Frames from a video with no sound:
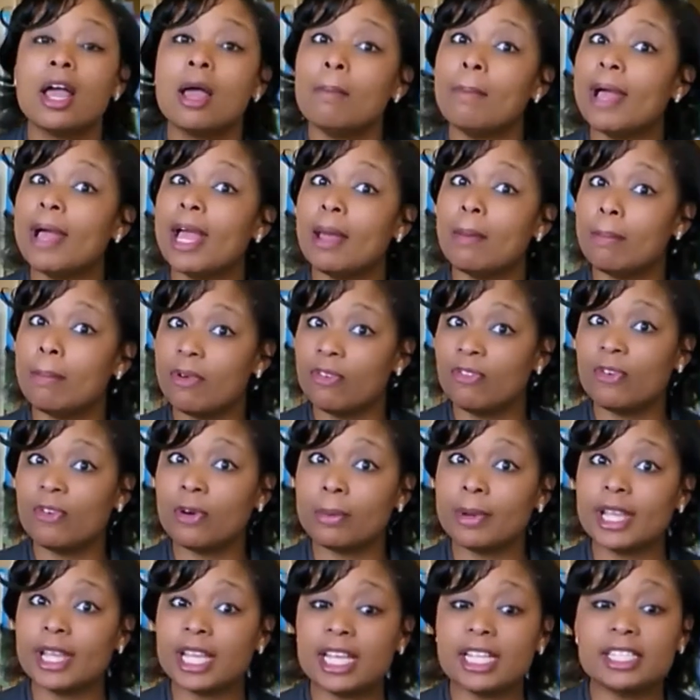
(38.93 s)
But before
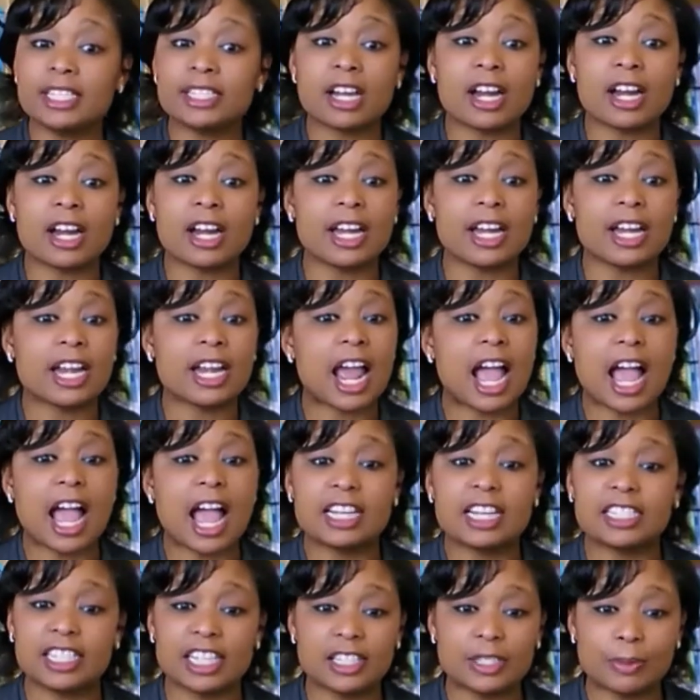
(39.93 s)
we get started,
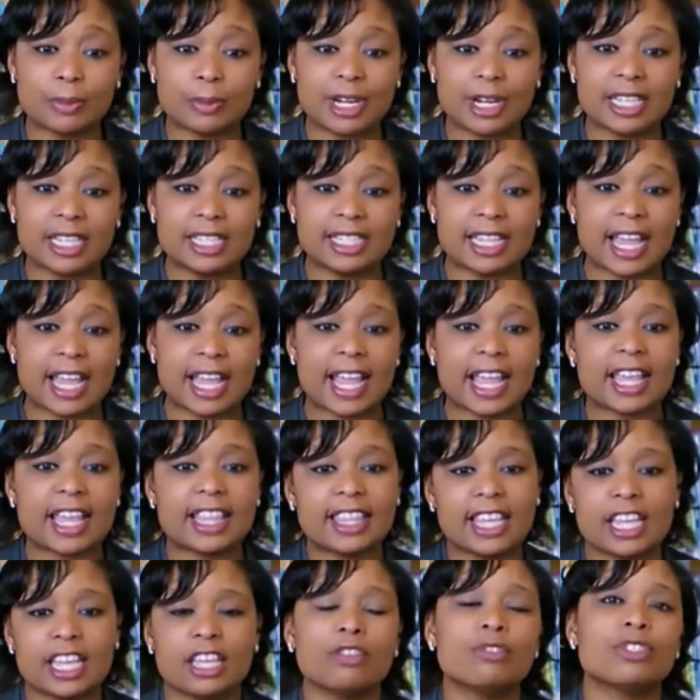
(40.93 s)
I just want to say
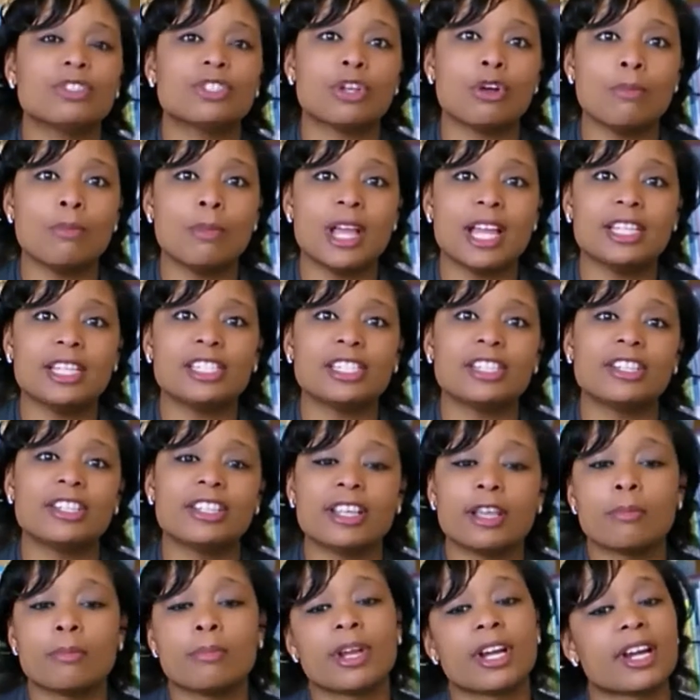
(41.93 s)
thank you so much to
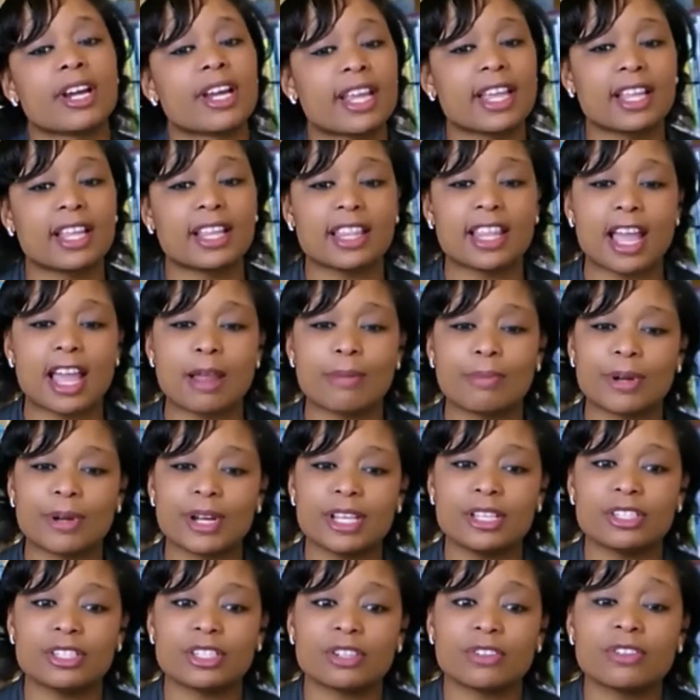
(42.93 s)
the American
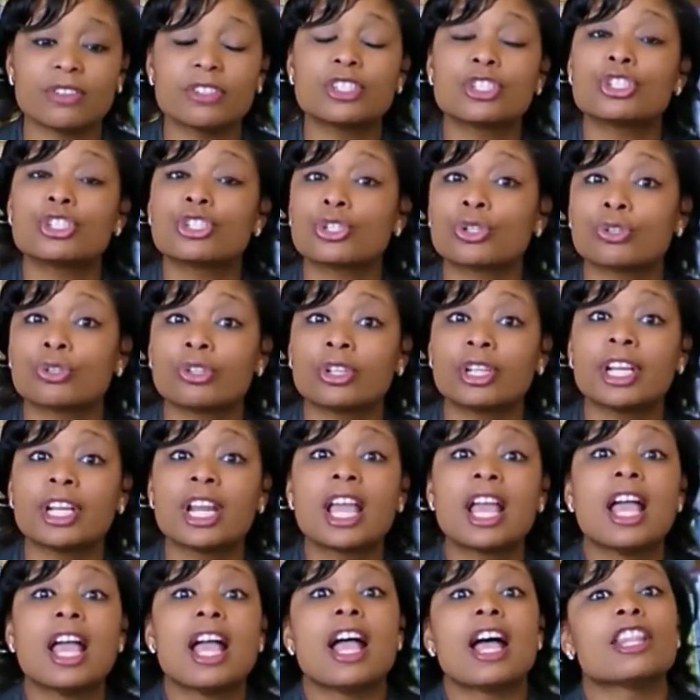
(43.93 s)
Library Service to Children
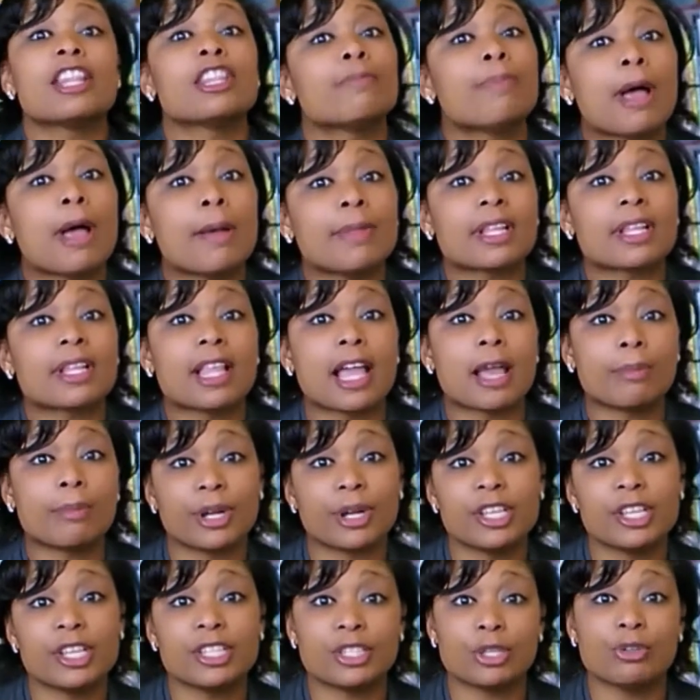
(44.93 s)
and the Public
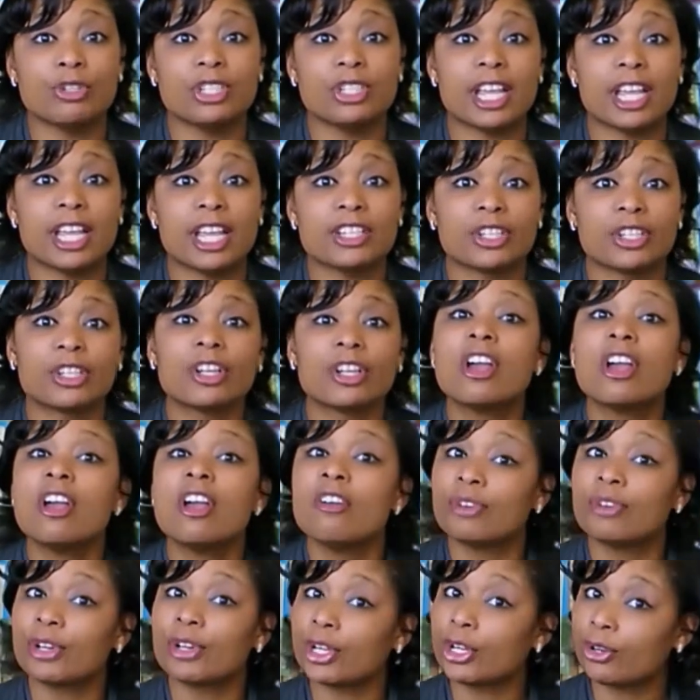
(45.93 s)
Library Association
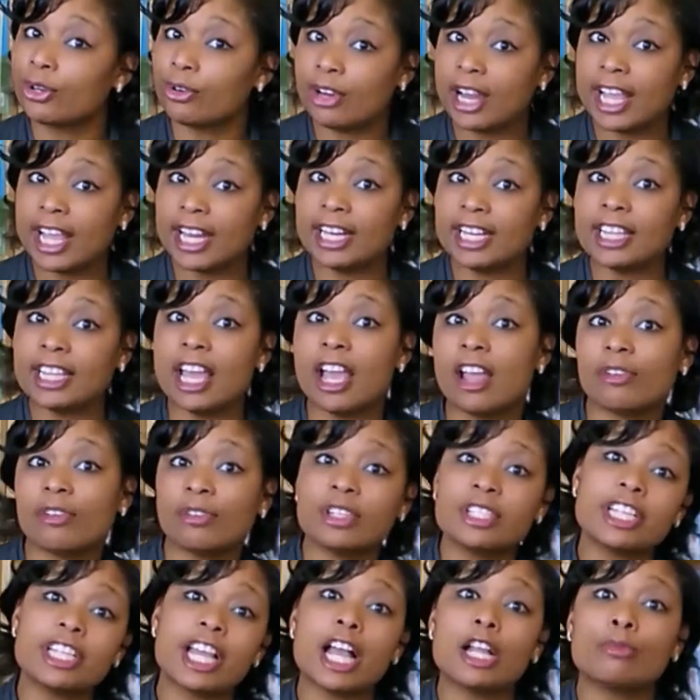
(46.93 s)
for creating the
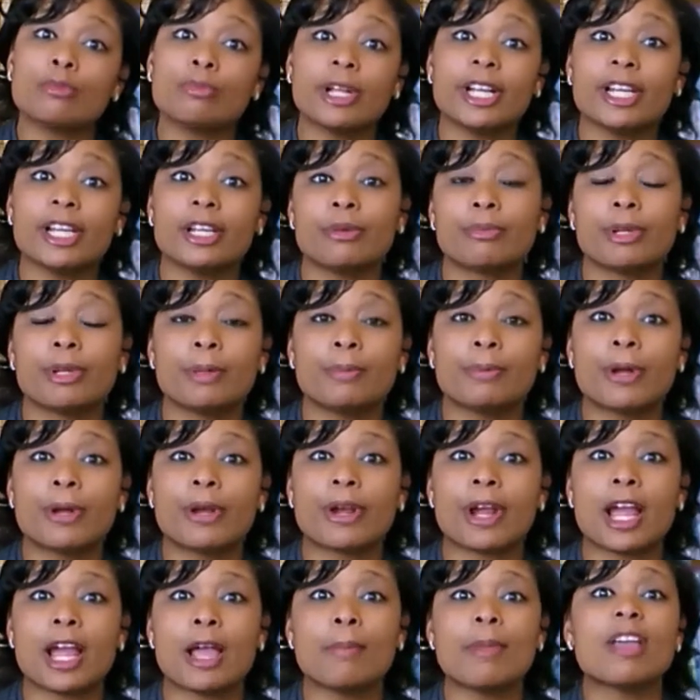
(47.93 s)
Every Child Ready to Read
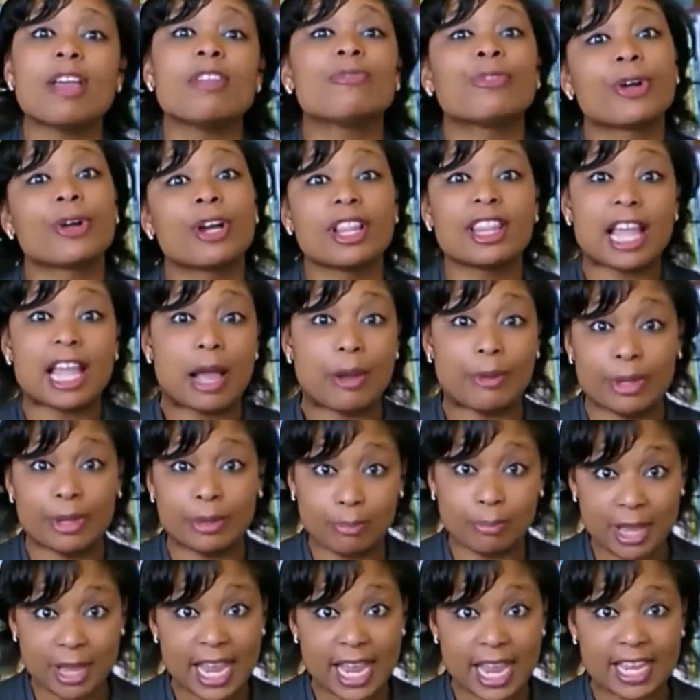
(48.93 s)
program and for
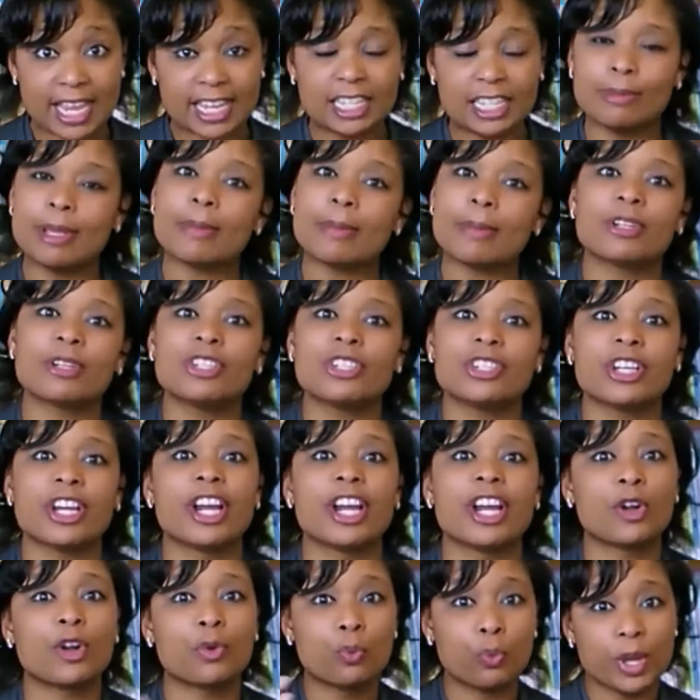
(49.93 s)
allowing me to be able to
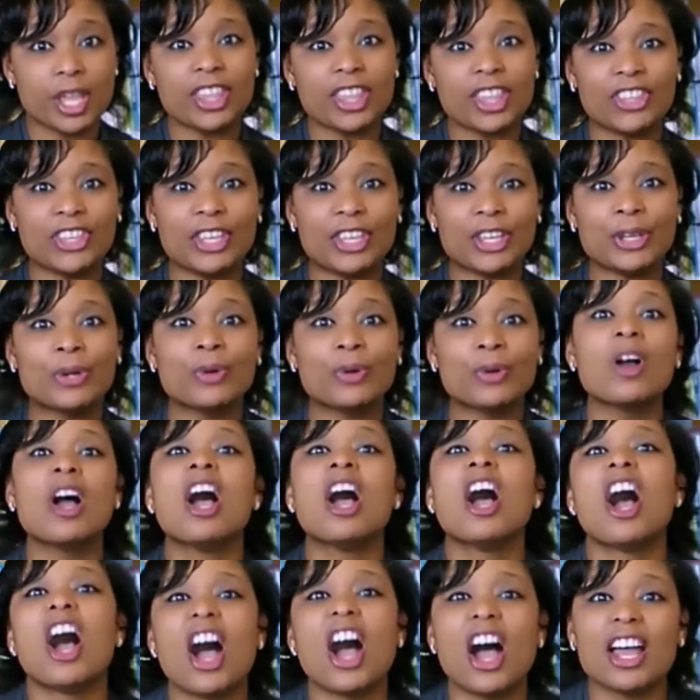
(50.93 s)
share it with you
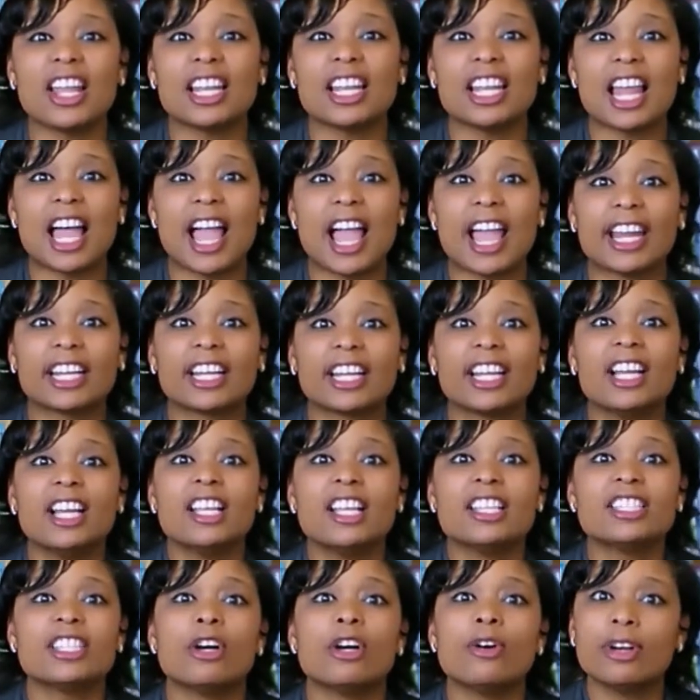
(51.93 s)
online.
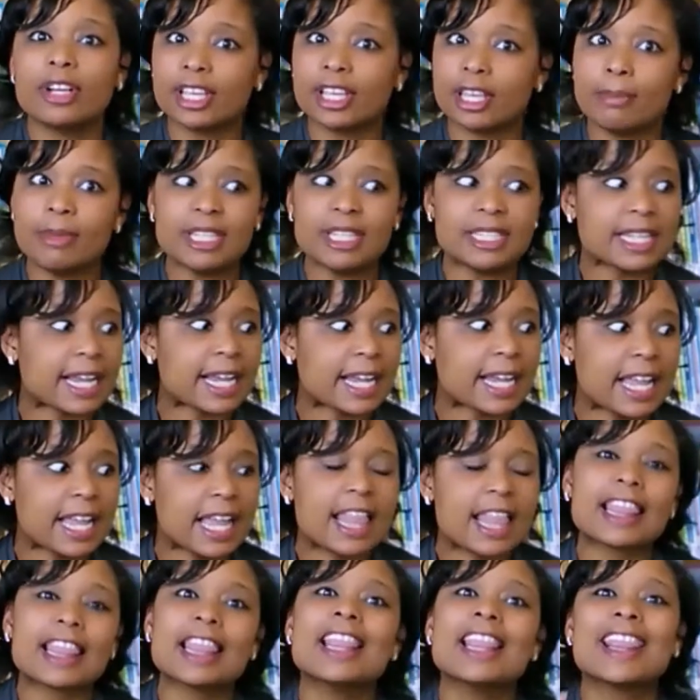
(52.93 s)
So give me a
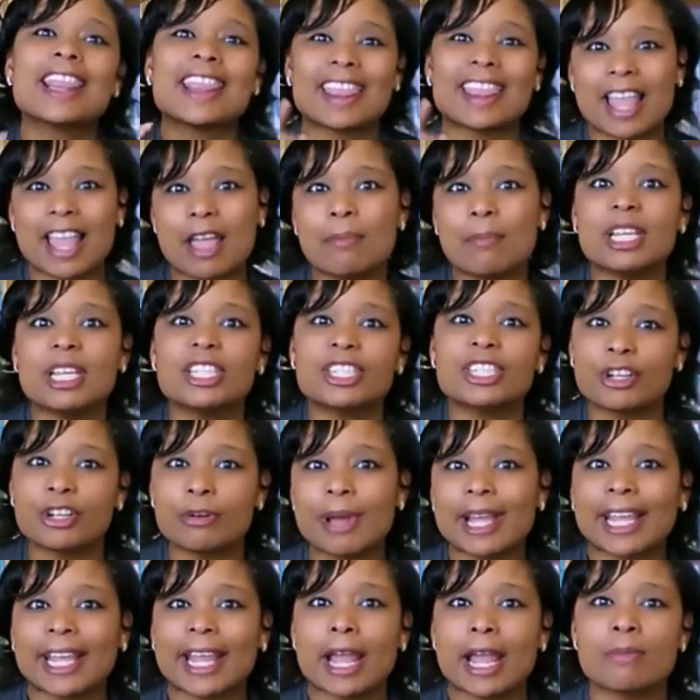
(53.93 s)
second, let me turn
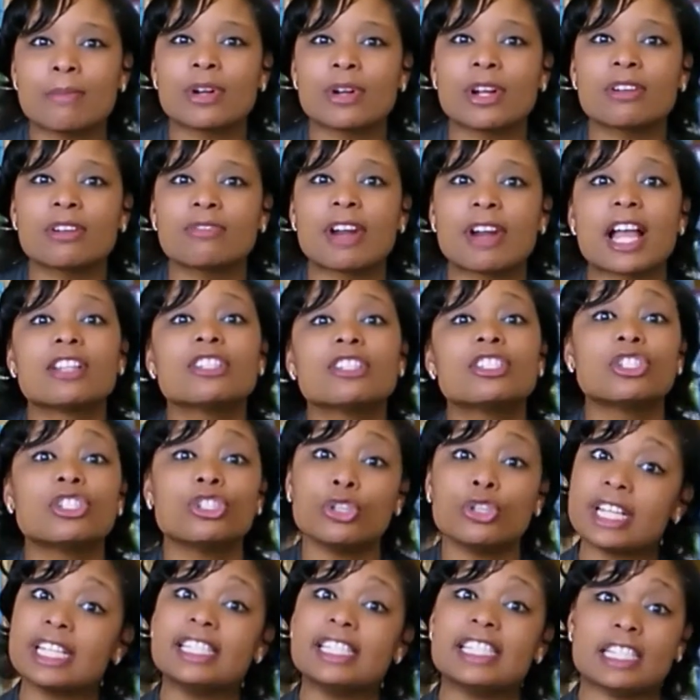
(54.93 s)
my camera around so
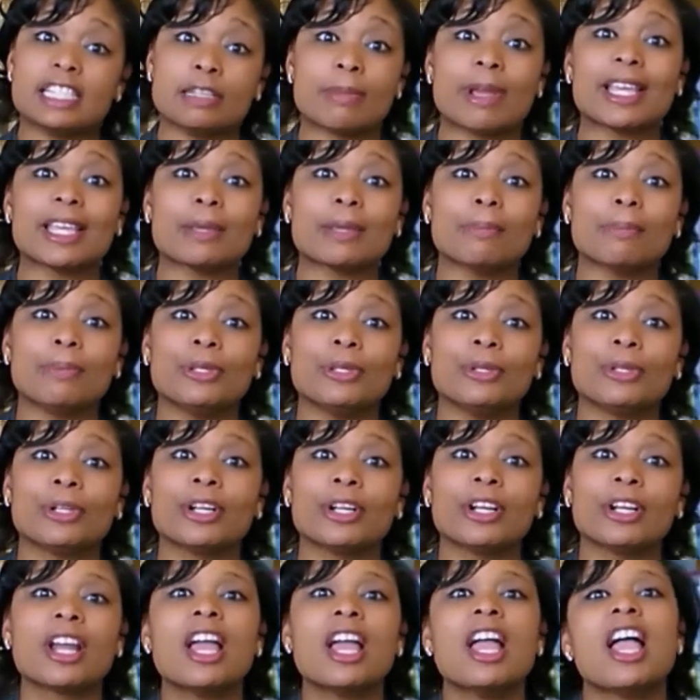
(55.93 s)
you can see my
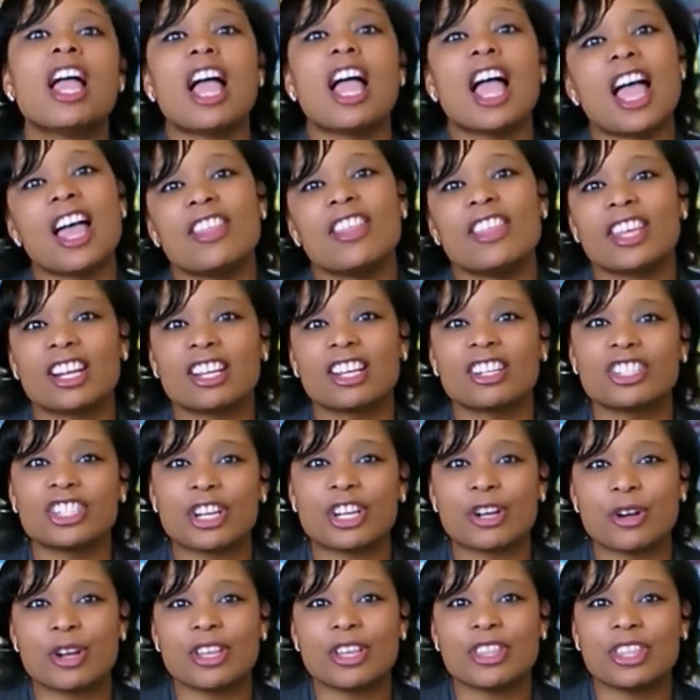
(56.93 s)
computer, and then I'll
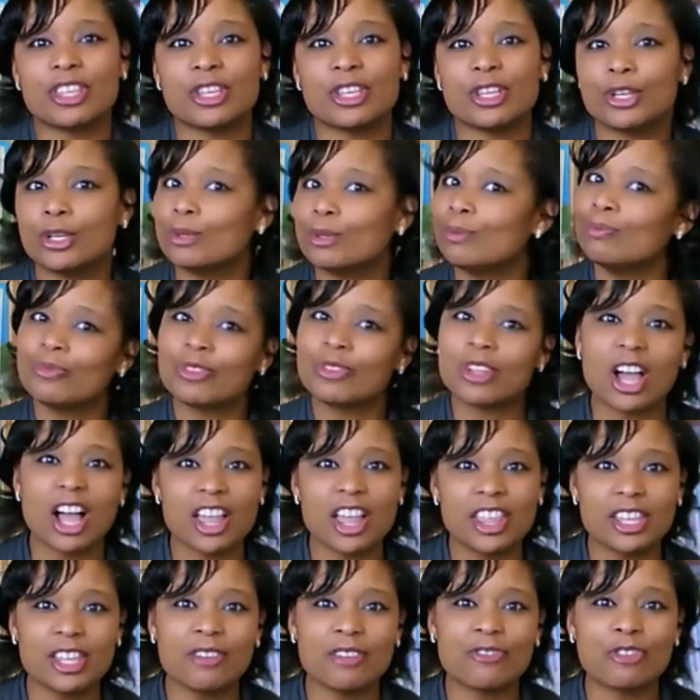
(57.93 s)
share with you
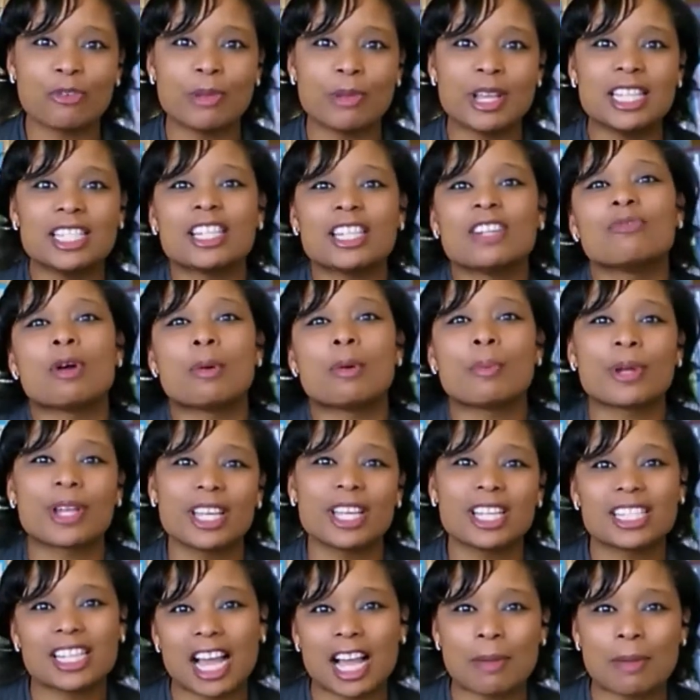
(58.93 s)
all the information of what we're
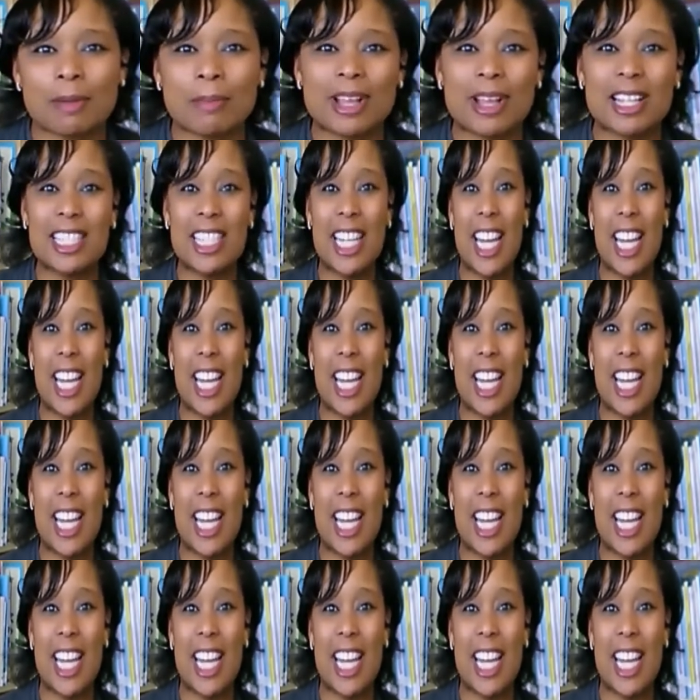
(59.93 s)
going to talk about